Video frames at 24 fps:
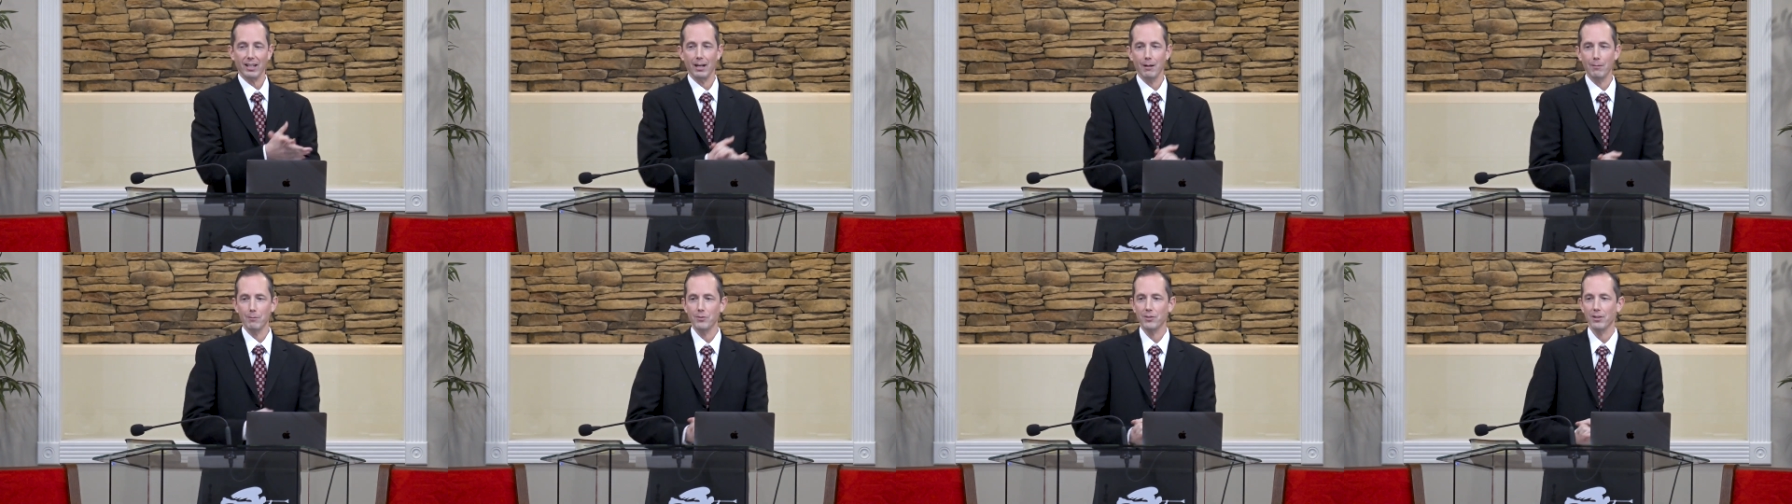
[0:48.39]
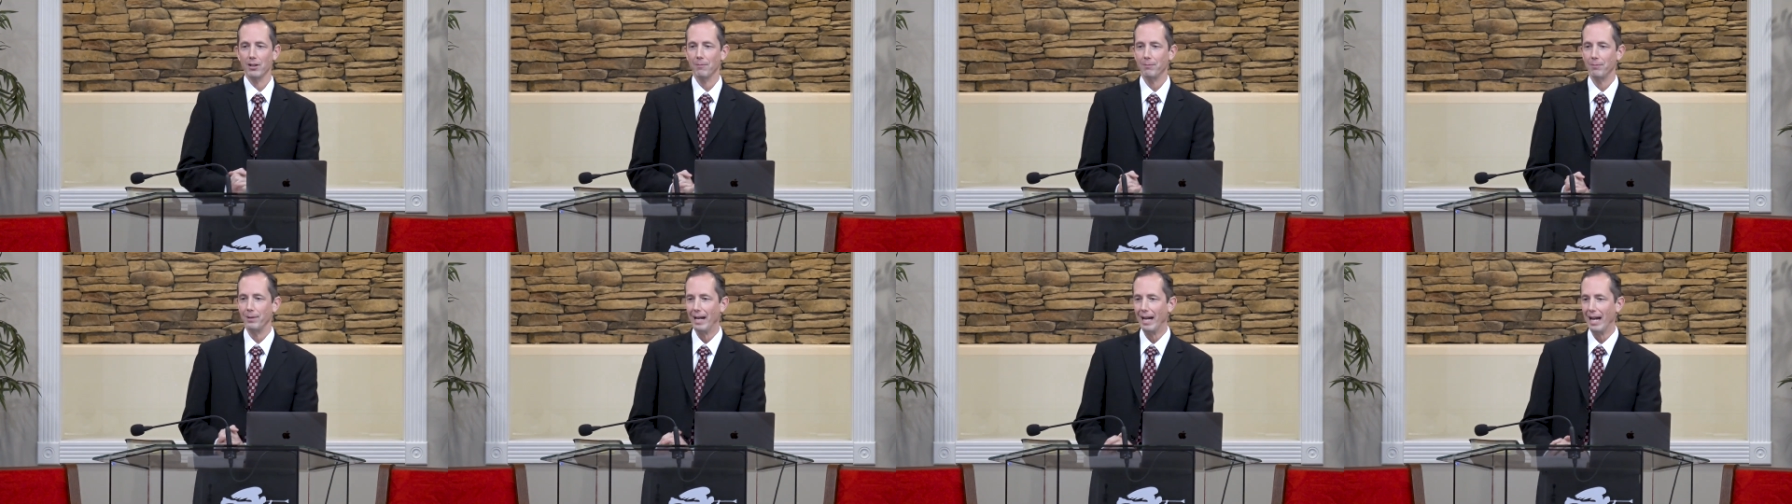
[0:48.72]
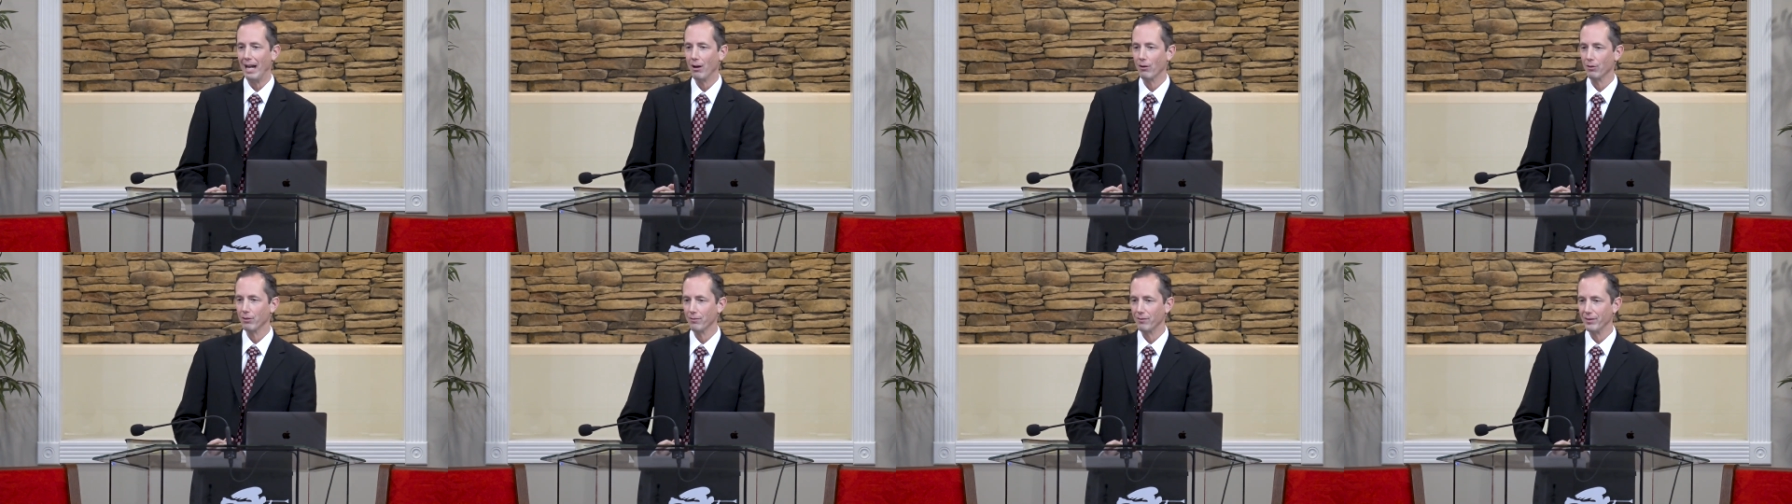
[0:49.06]
comes up
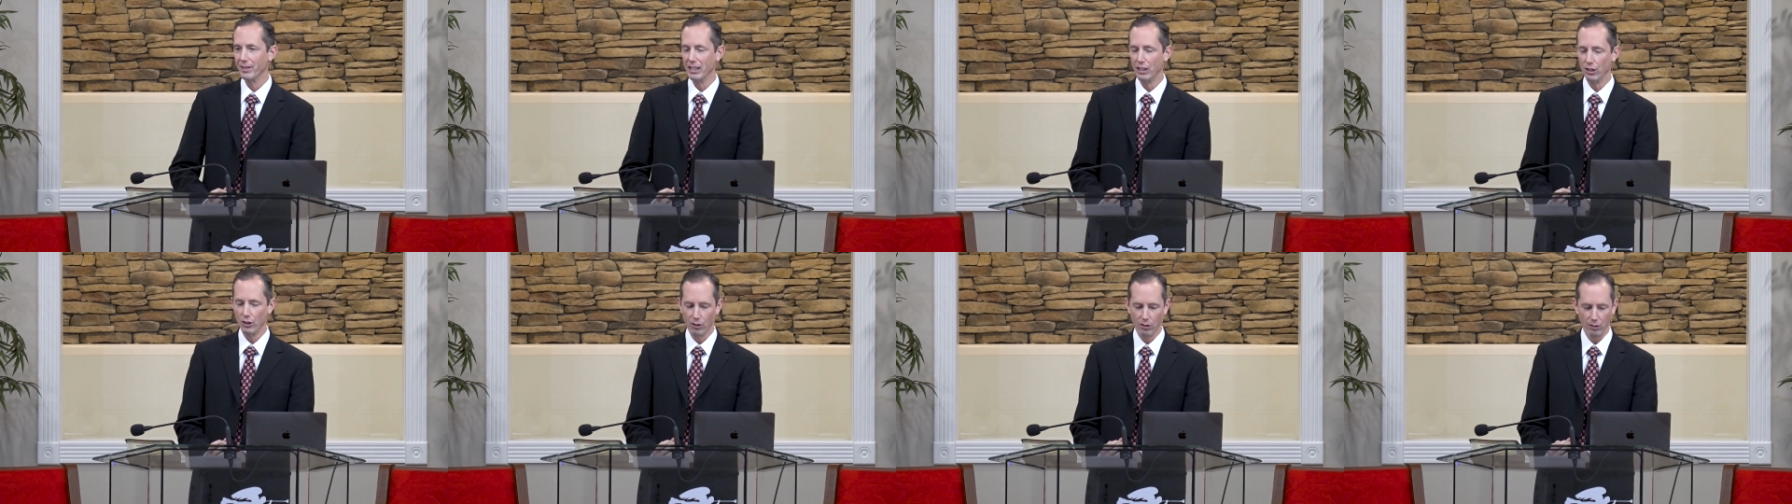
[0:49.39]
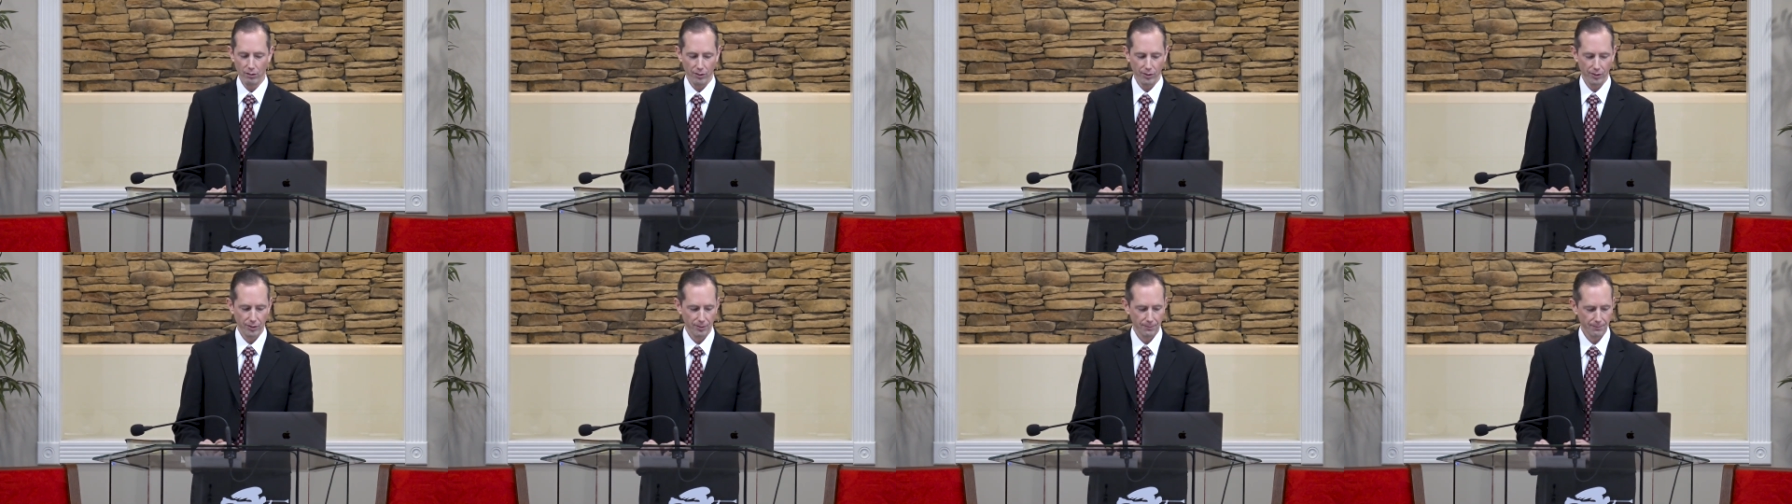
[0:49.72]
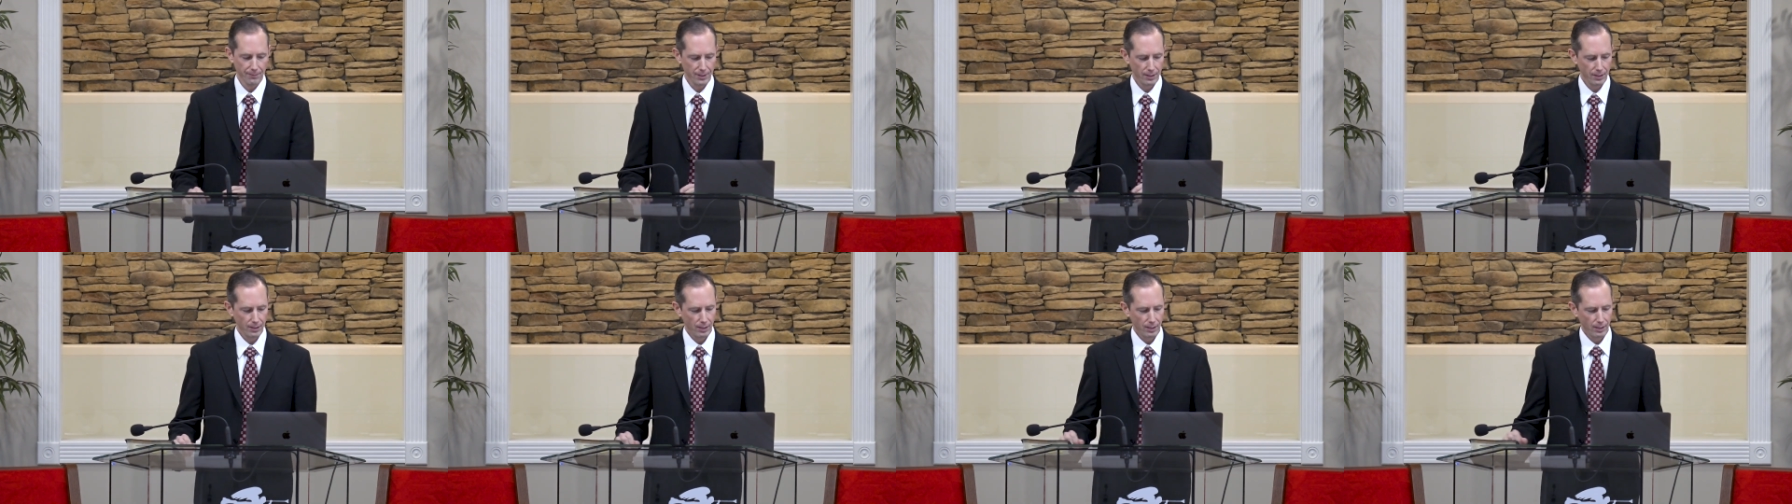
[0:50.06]
out of the earth.